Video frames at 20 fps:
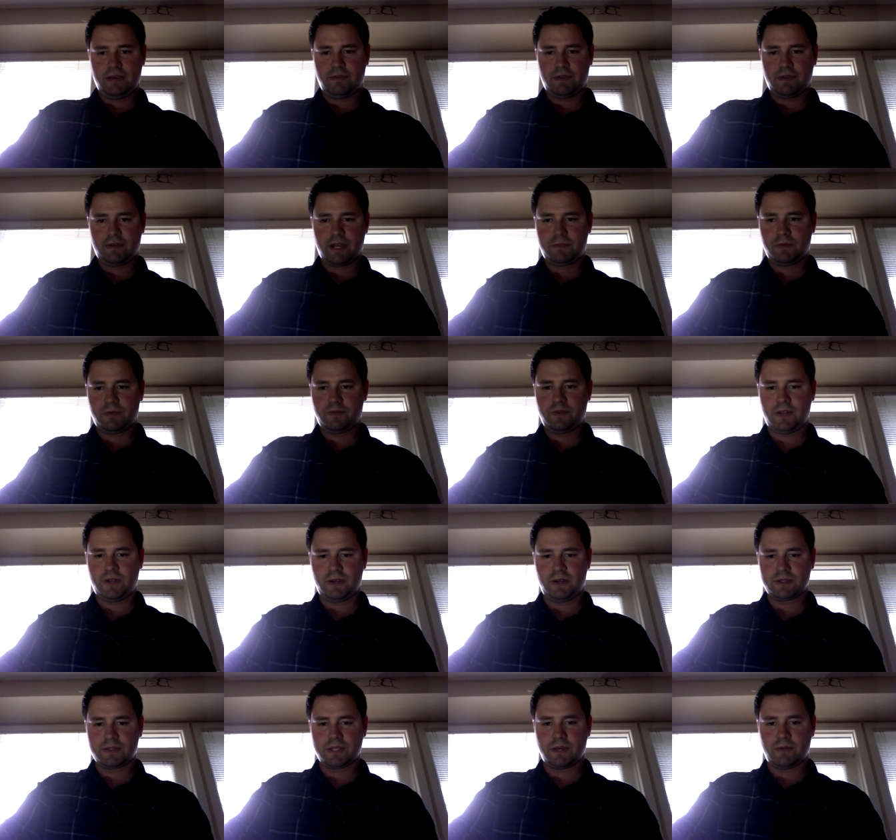a couple
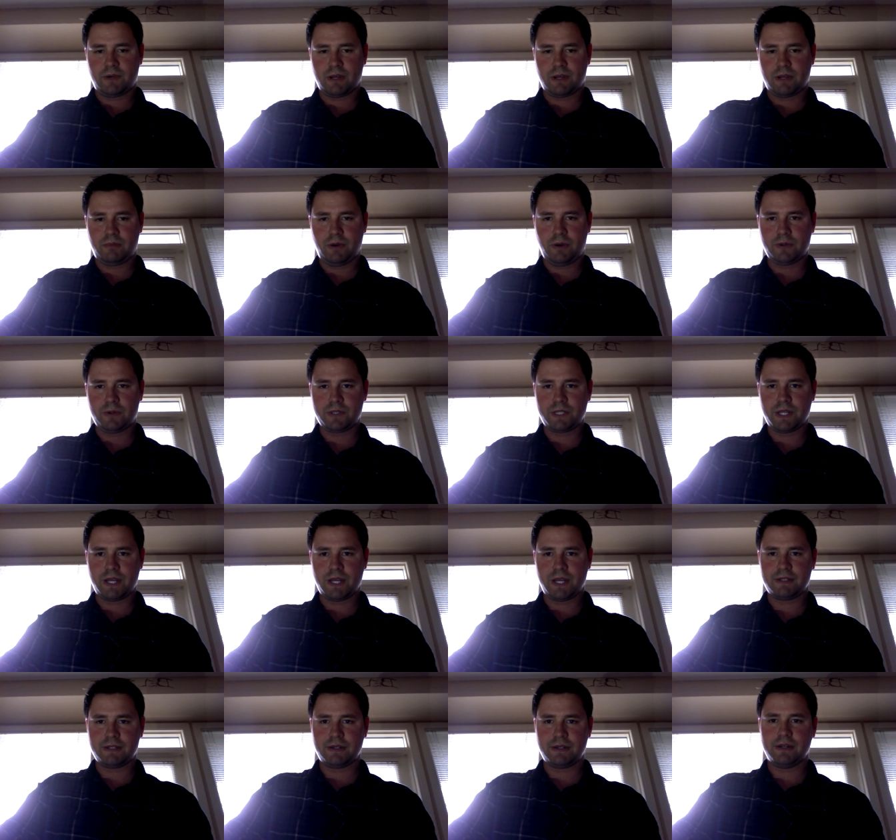videos I want to post
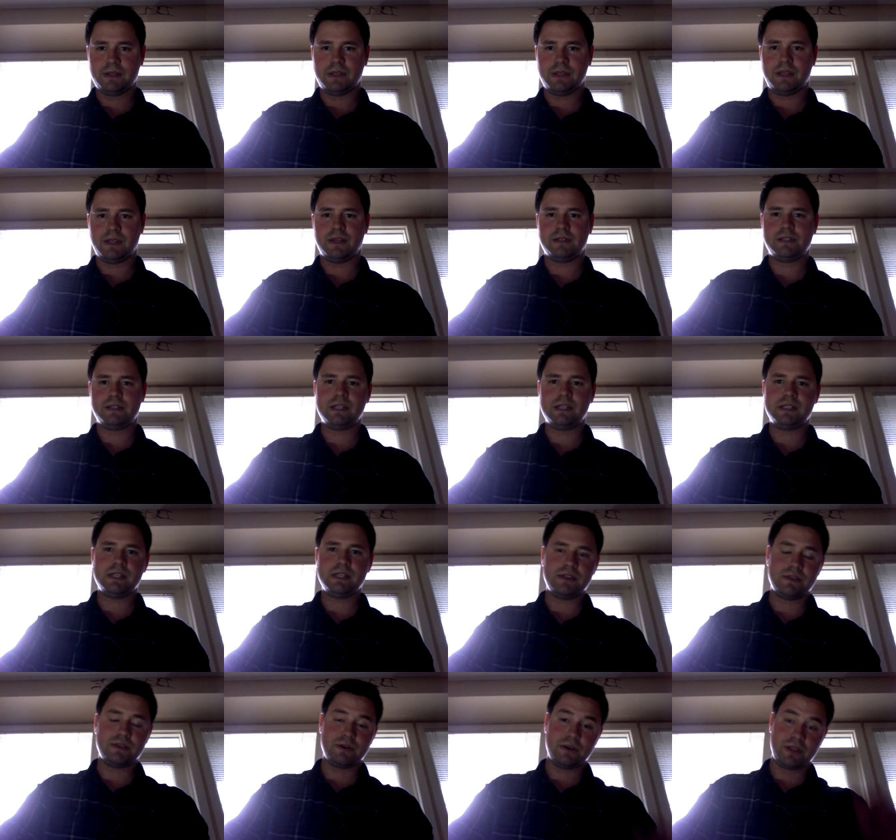yet on the
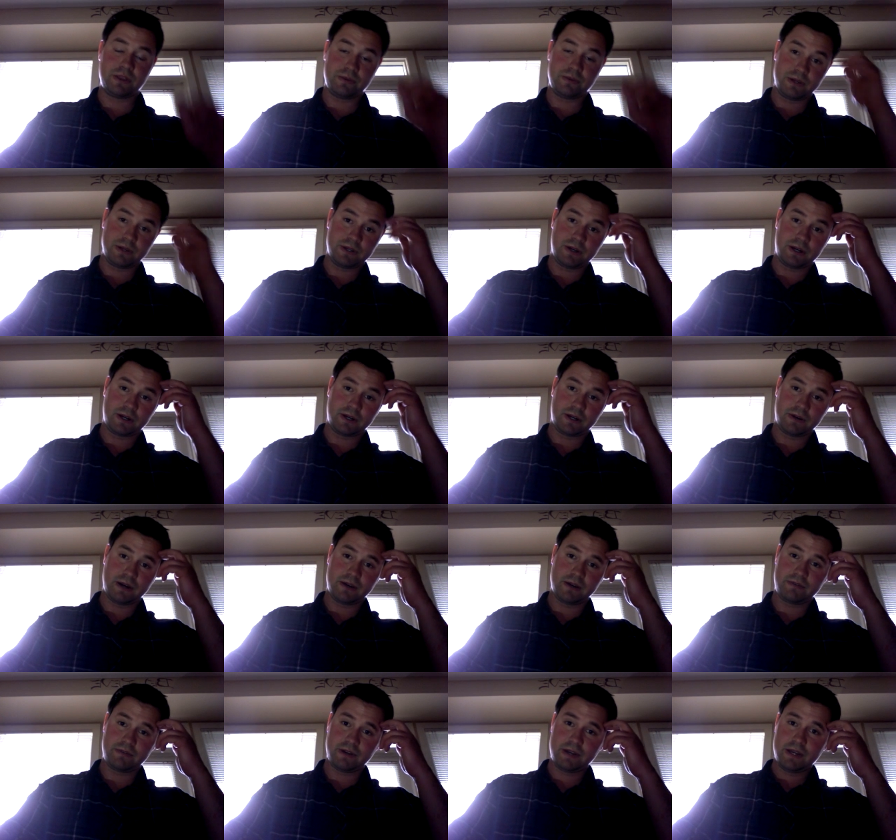TT33
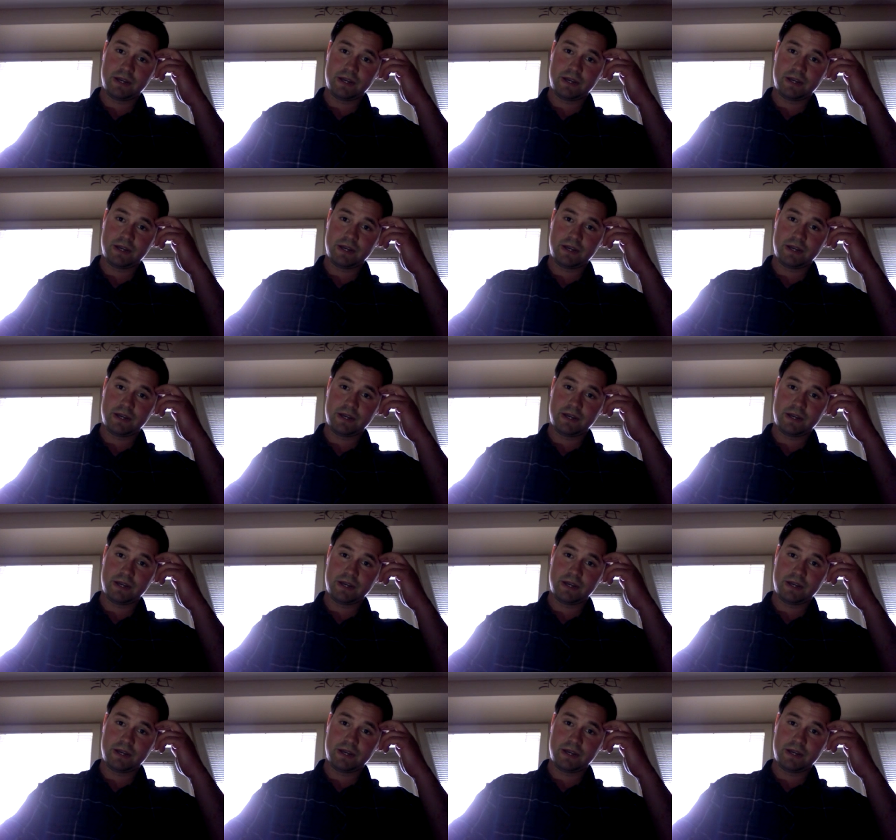Tokarev,